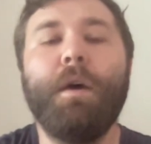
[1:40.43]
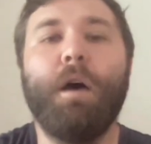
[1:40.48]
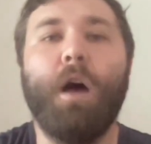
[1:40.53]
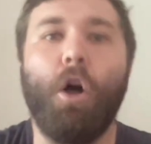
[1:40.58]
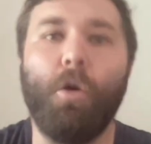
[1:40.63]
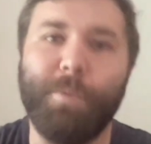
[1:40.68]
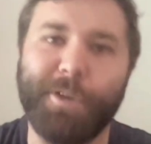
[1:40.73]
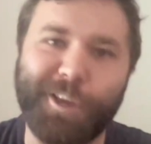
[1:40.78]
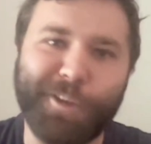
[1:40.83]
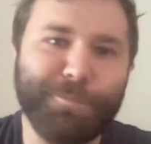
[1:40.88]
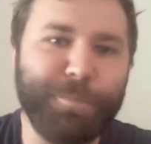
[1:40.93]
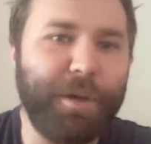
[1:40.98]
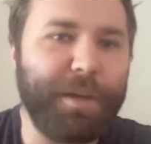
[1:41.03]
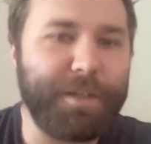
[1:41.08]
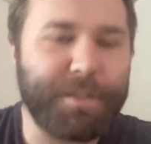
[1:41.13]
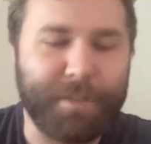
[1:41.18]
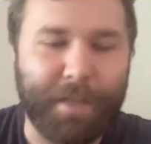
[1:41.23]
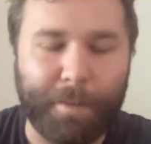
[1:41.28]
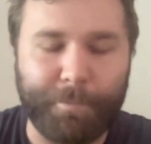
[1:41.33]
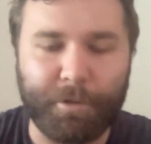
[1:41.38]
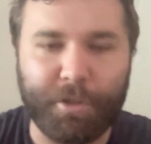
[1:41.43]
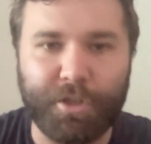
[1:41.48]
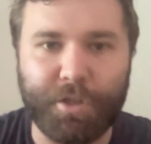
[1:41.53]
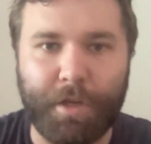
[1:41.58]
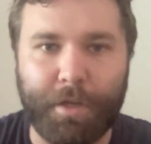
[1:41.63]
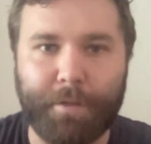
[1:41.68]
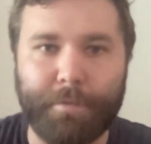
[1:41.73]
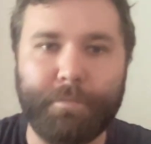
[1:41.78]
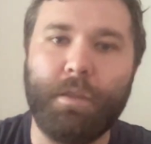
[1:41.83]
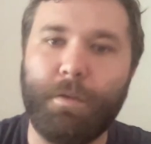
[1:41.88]
I'll begin by
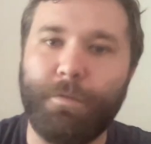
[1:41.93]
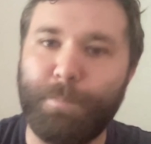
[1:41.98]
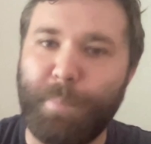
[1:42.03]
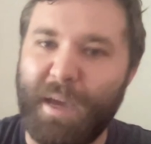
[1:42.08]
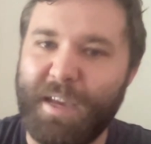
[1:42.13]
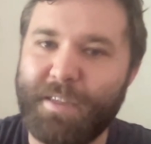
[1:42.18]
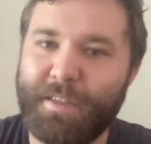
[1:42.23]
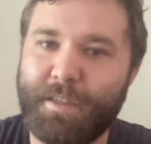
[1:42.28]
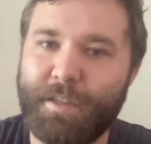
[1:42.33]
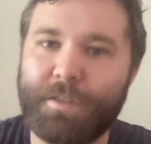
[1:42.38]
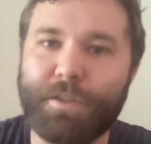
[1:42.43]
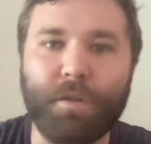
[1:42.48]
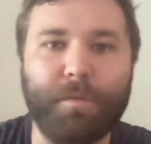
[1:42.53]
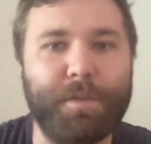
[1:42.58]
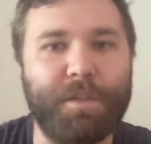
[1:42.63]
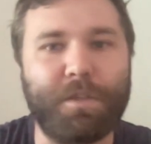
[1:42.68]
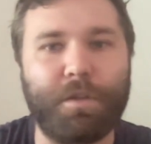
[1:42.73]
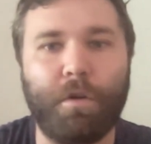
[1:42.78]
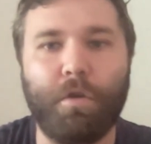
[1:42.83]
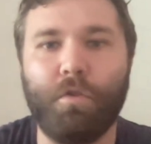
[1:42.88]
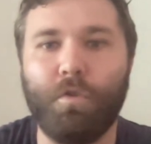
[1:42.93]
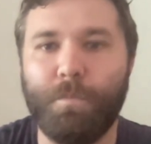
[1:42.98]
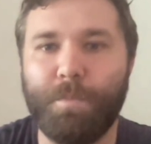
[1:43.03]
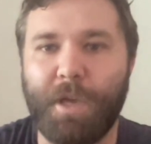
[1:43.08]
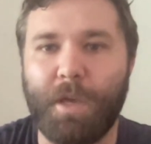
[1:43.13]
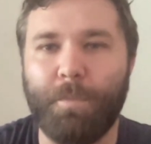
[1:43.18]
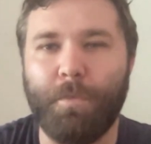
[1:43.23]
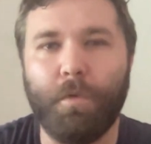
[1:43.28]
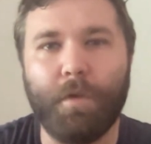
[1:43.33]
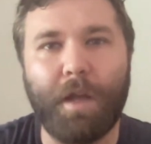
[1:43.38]
establishing the basis of historical
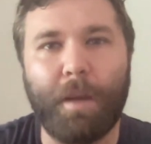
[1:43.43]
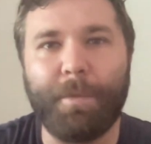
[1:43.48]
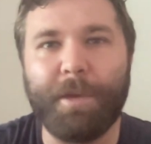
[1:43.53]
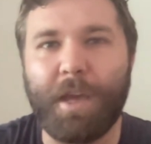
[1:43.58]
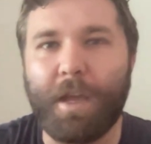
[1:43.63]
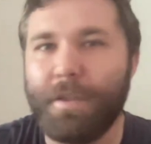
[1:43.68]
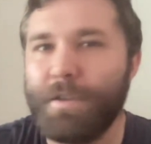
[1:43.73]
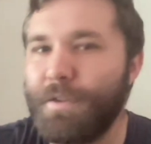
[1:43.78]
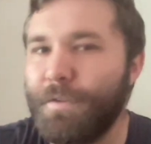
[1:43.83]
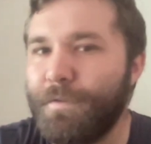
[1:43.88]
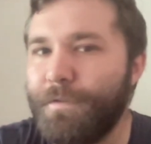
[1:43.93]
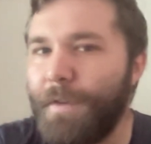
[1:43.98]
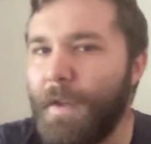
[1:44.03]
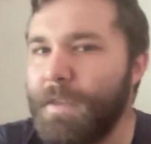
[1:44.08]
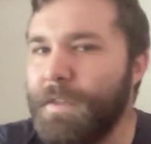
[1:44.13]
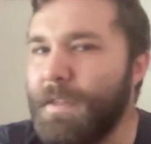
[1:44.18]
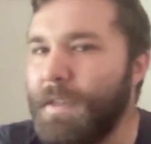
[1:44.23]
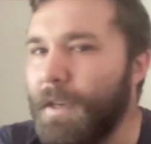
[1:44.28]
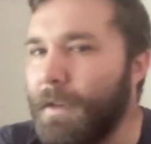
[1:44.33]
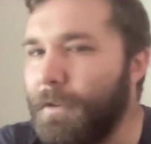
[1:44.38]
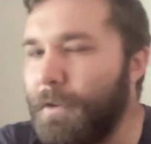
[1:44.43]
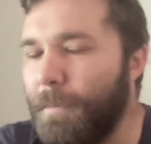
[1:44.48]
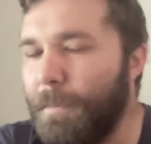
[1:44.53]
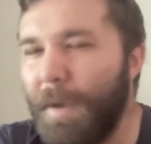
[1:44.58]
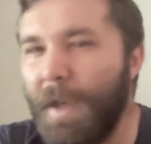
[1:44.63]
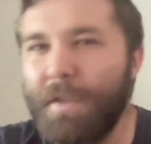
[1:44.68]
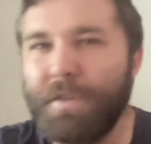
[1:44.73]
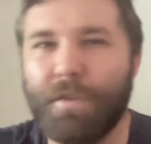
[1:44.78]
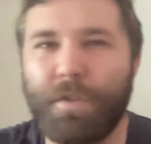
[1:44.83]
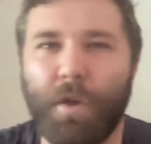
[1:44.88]
people coming into fencing
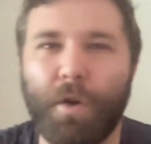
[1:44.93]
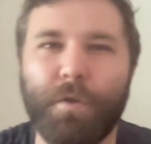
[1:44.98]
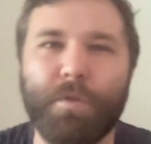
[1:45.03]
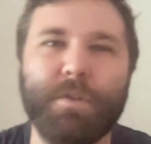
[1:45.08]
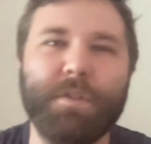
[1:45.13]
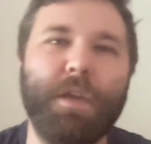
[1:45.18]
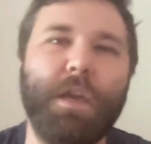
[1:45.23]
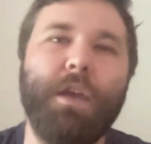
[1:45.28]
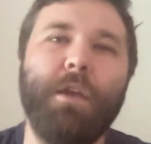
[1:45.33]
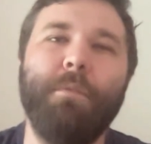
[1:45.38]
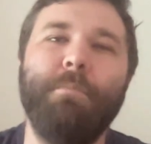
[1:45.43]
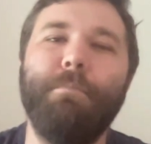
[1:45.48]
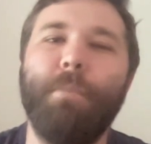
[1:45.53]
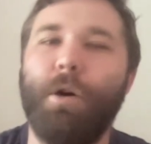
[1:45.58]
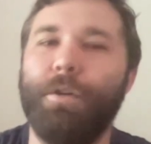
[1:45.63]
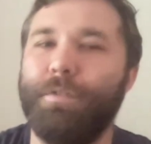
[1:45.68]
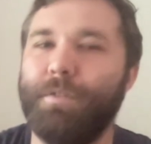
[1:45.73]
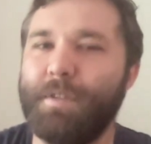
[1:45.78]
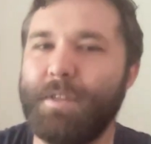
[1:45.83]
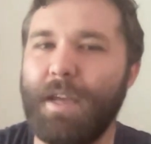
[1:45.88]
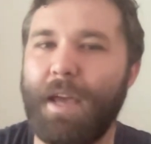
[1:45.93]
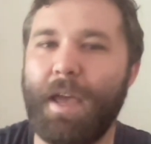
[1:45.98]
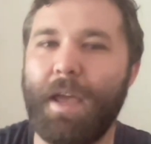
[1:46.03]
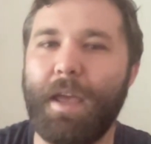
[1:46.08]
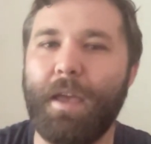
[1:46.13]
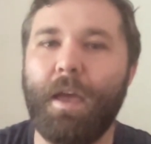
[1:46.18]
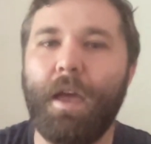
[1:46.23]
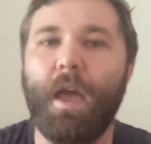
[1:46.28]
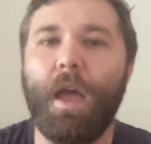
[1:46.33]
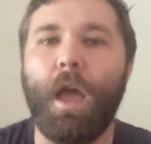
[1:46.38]
compared to those in modern day,